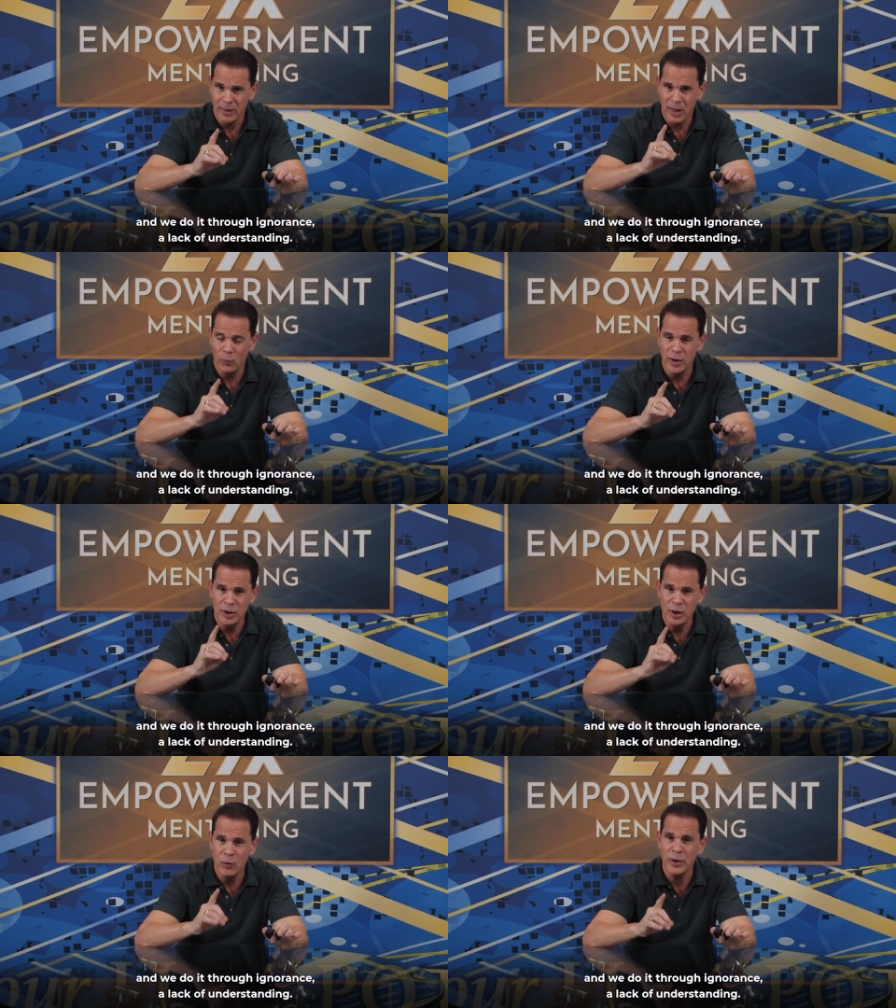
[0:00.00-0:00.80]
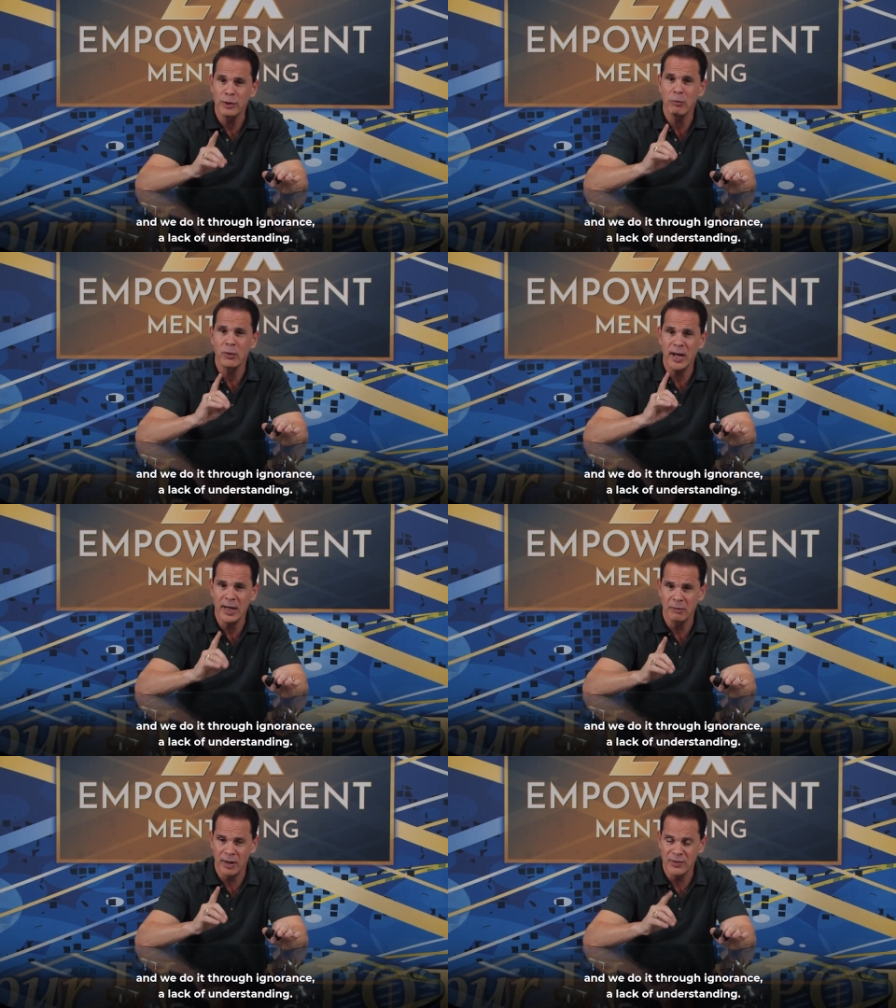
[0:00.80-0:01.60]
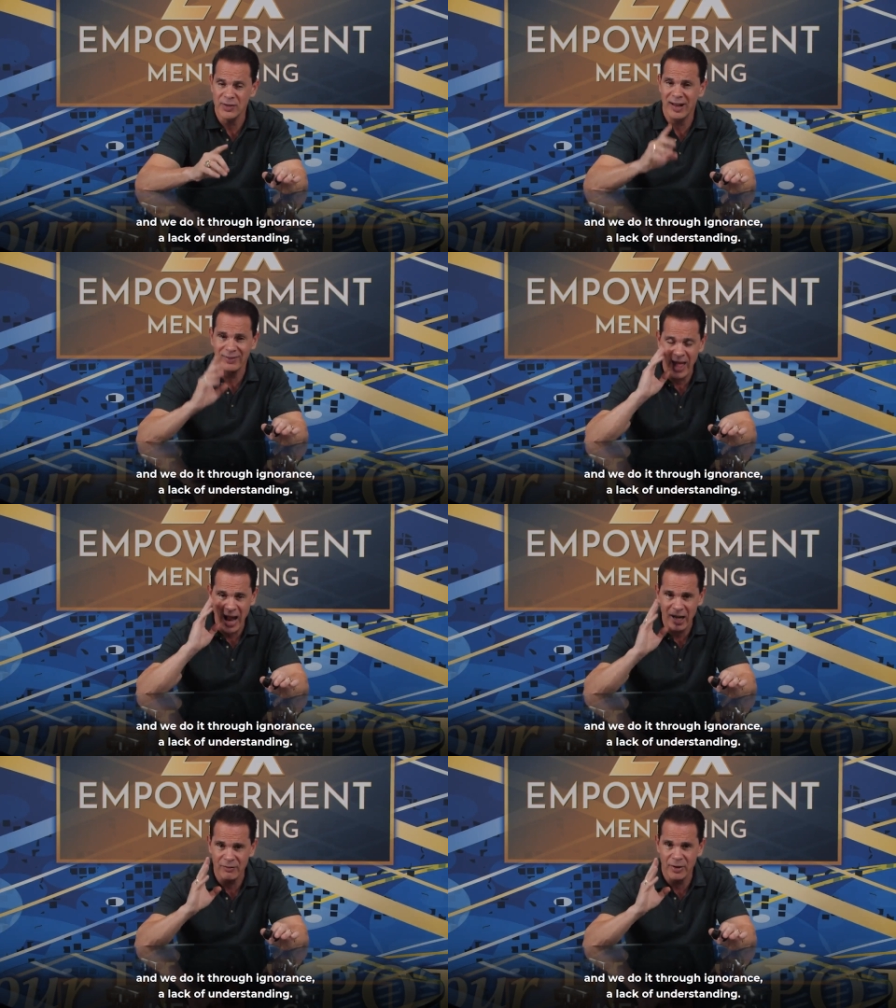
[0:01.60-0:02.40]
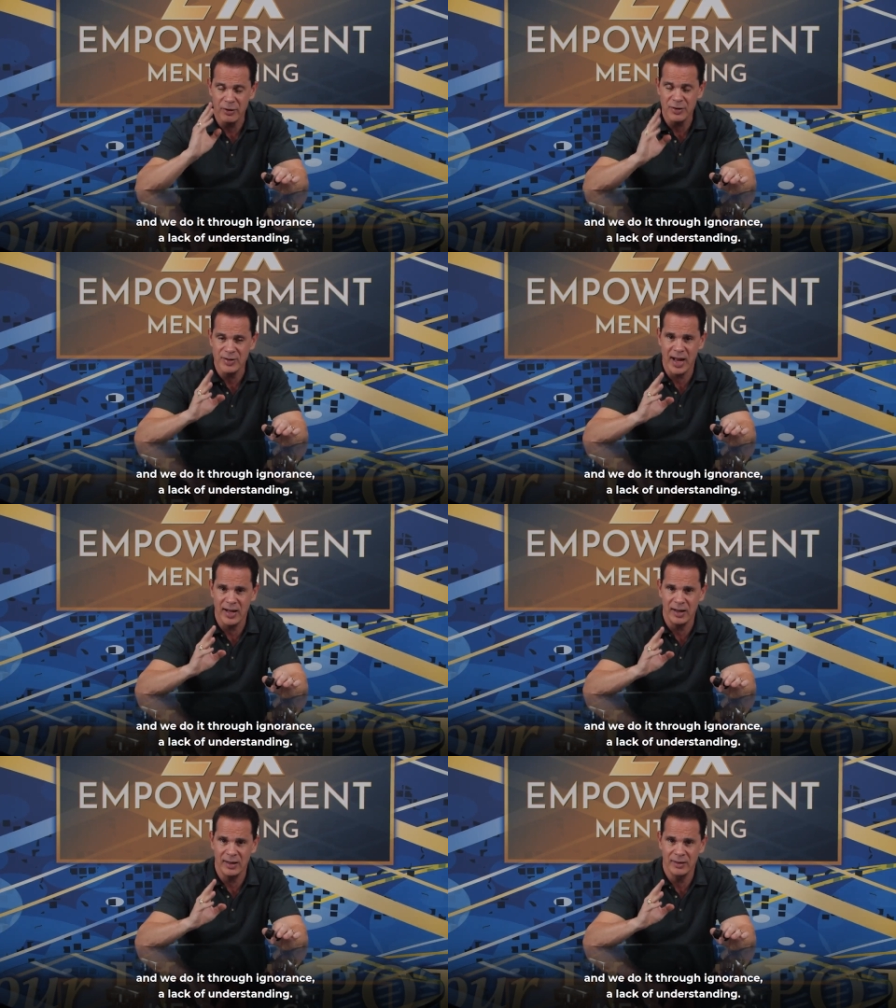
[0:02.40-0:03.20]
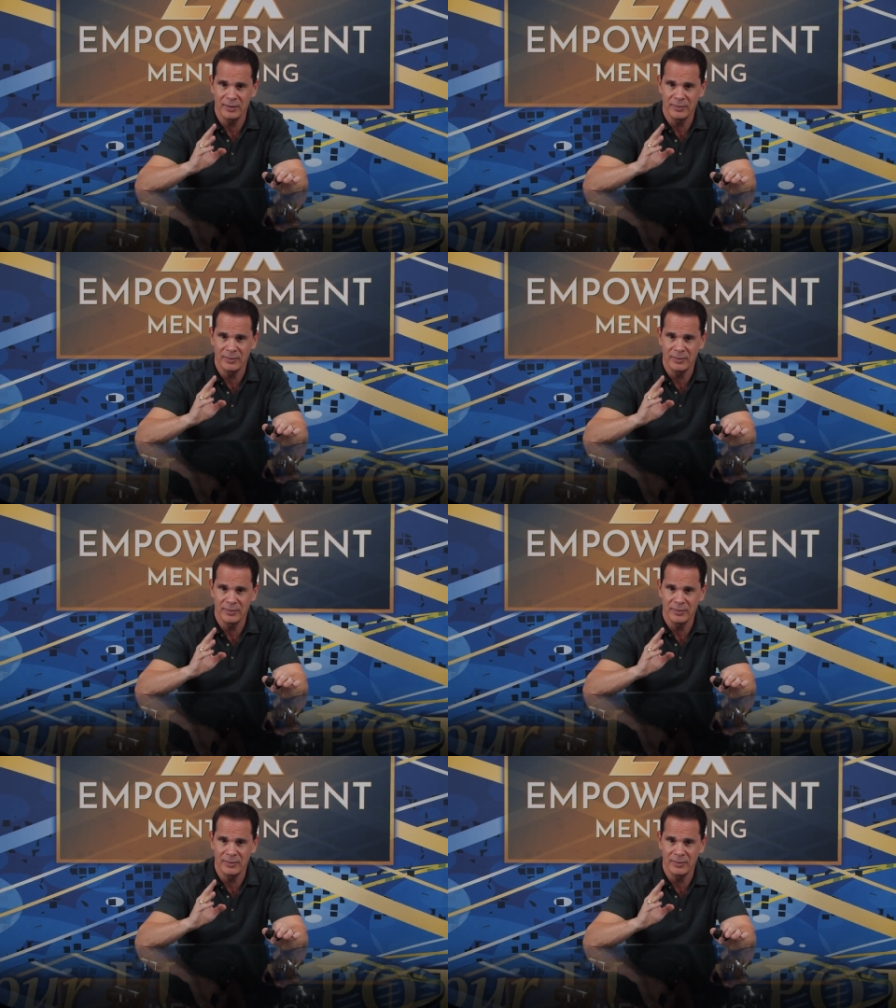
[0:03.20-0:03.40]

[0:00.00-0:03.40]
And we do it through ignorance, a lack of understanding.